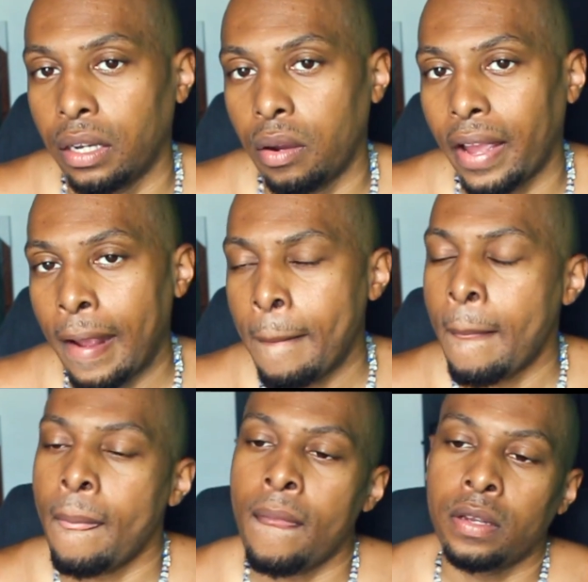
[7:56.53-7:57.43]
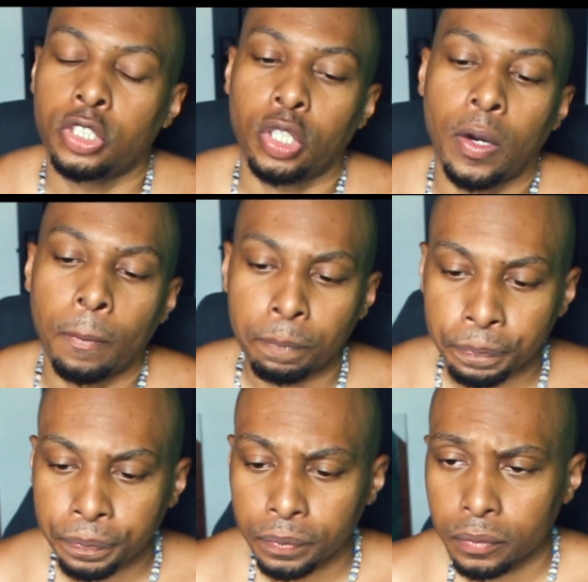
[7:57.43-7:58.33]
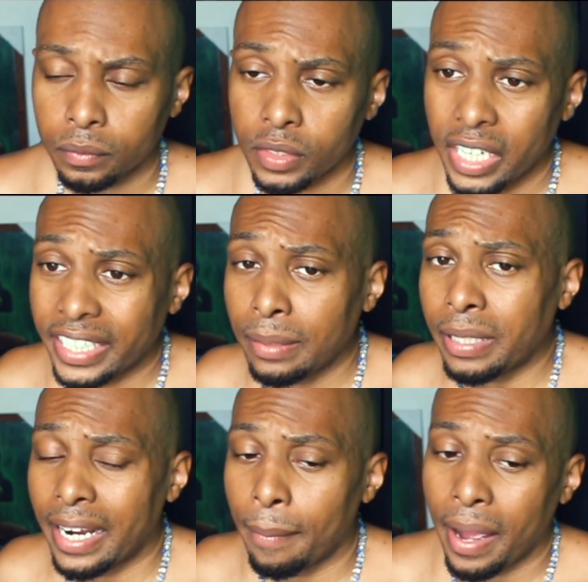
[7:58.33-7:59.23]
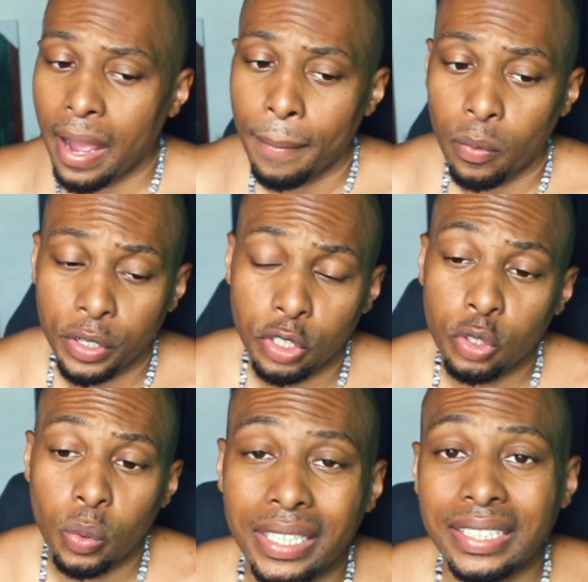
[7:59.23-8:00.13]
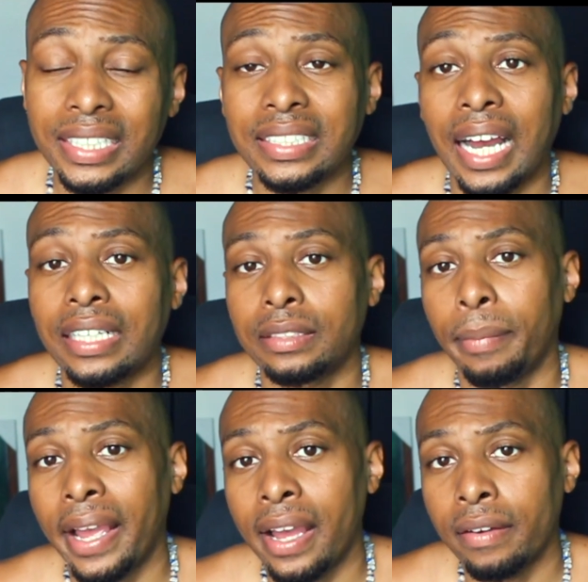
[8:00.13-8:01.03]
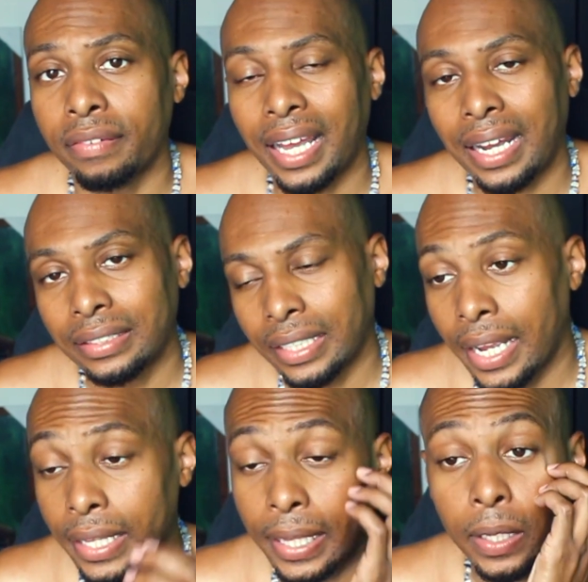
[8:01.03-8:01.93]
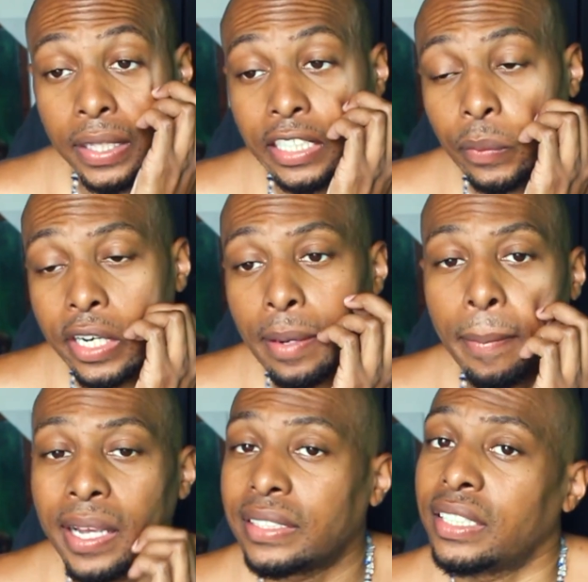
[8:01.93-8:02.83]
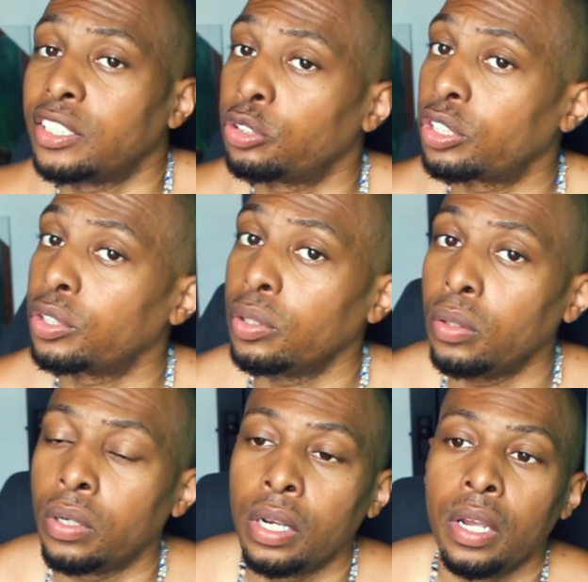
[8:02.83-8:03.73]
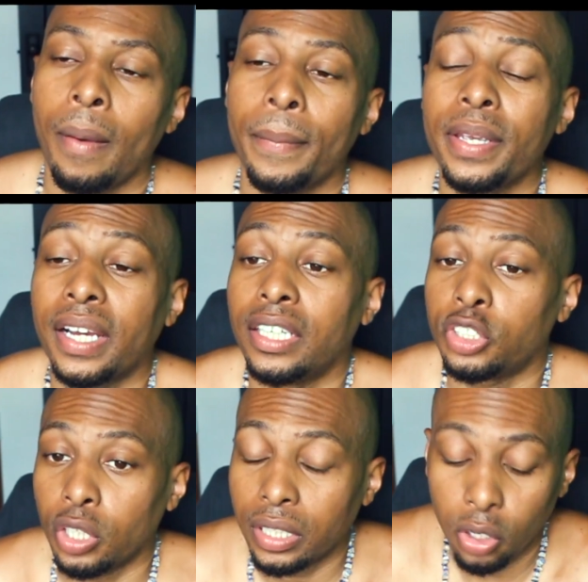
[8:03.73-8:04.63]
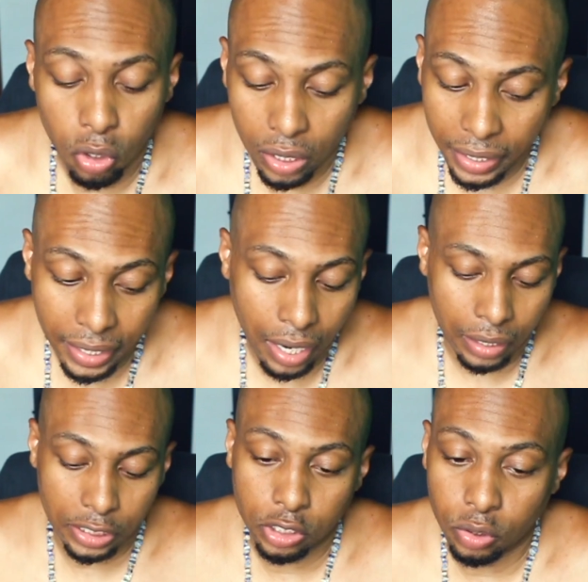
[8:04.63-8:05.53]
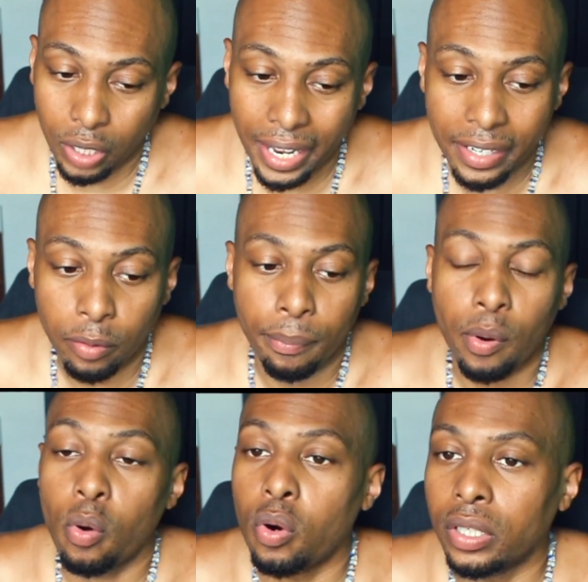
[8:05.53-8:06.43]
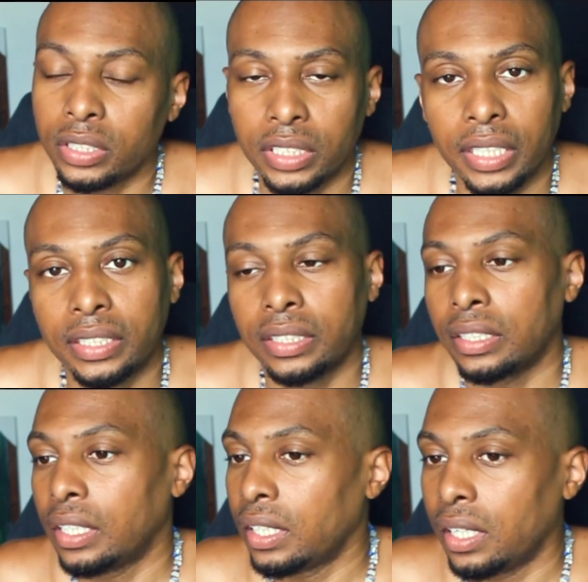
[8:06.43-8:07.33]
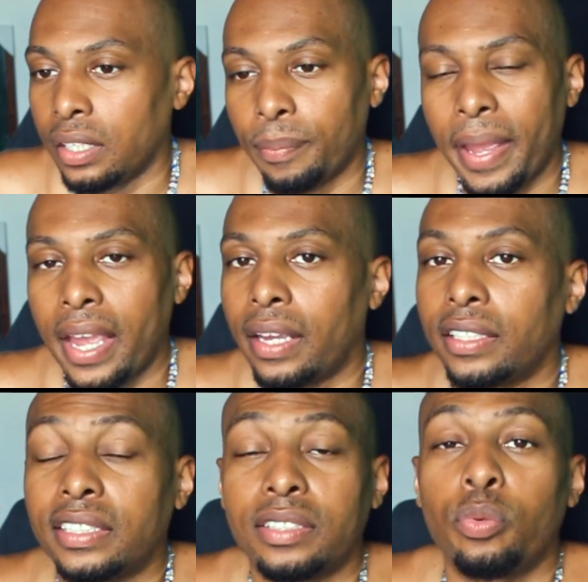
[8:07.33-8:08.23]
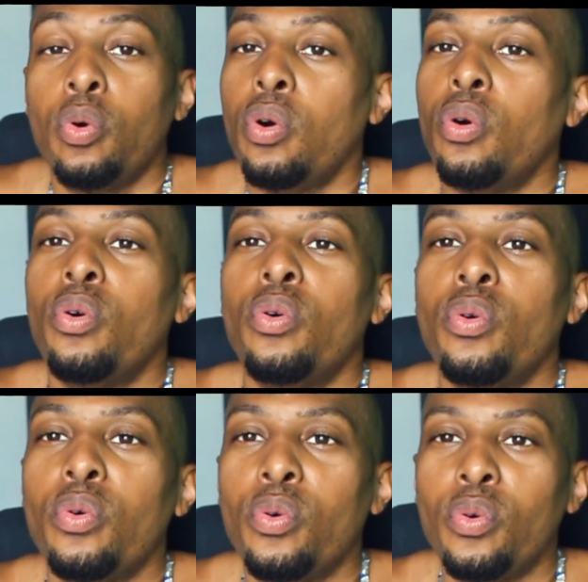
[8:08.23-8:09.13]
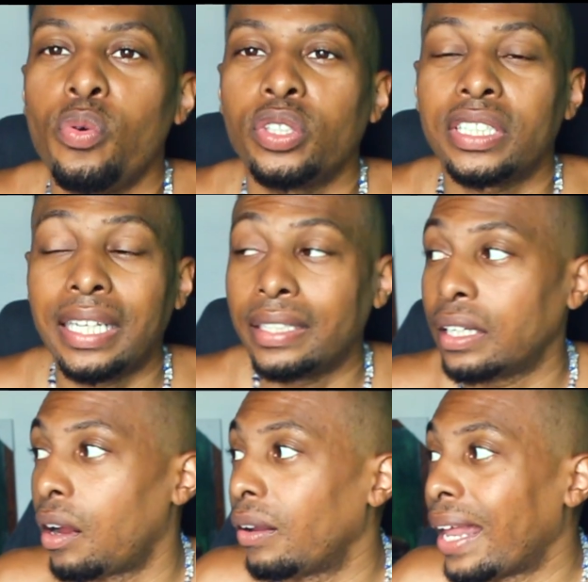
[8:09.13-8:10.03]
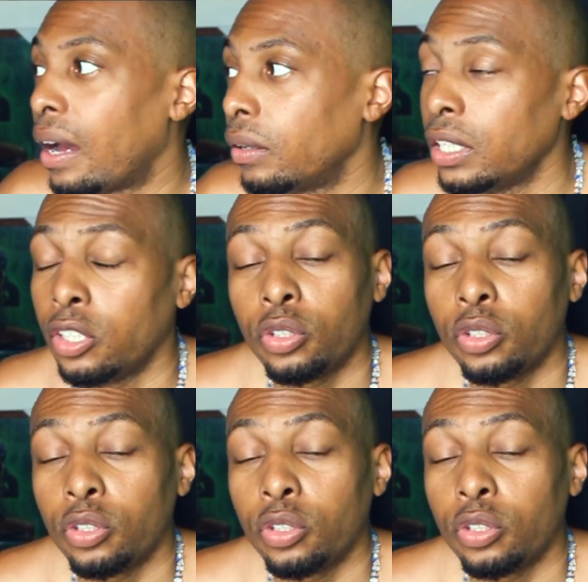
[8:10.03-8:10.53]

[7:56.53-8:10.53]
Okay, so keep that in mind. But when you're a detox bath, like I said, that's one of the best things you could do, because you literally are letting them pores just, man, you just, whoo, just letting it all out.